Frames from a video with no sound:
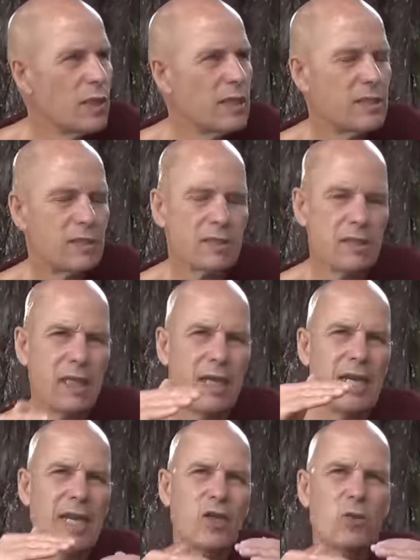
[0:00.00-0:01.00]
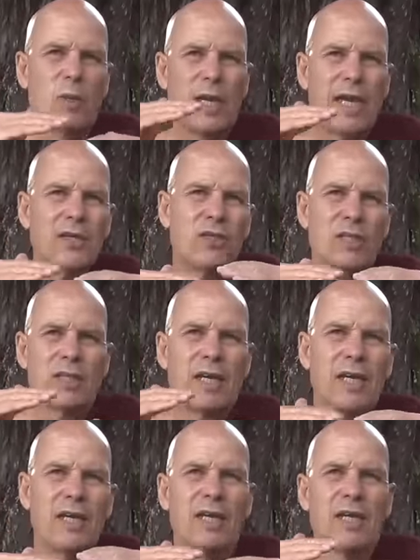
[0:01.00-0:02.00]
it's an accumulation.
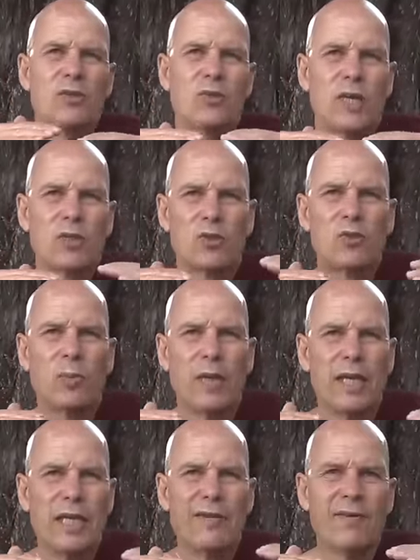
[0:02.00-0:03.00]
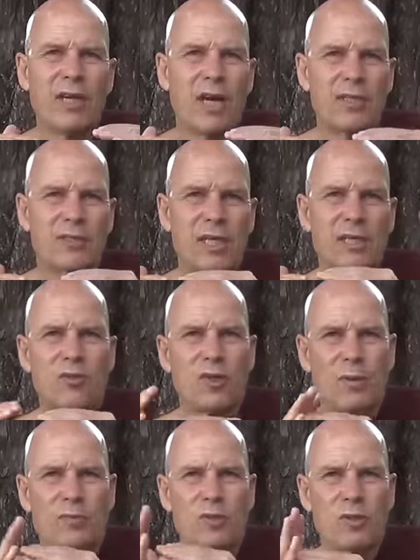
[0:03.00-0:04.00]
Huh? You can do evil until you
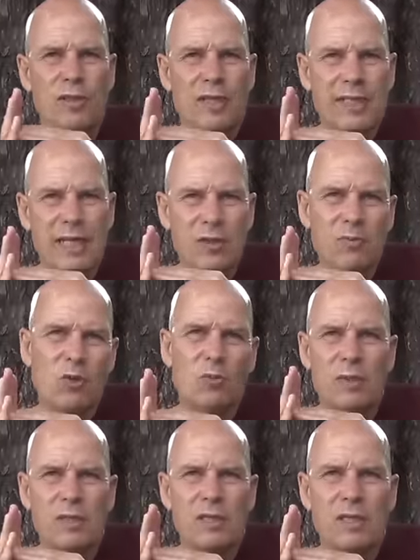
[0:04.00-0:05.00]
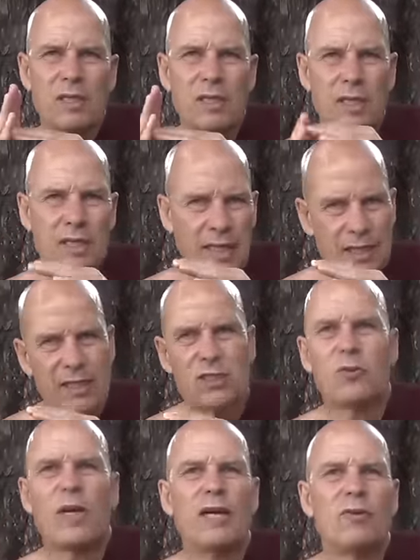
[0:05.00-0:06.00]
come to the death moment. And then is
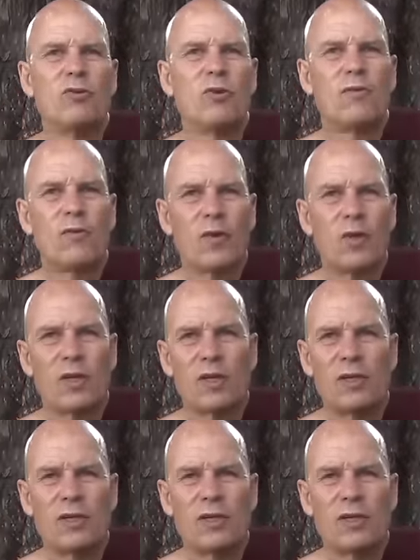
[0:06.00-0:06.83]
where you fall.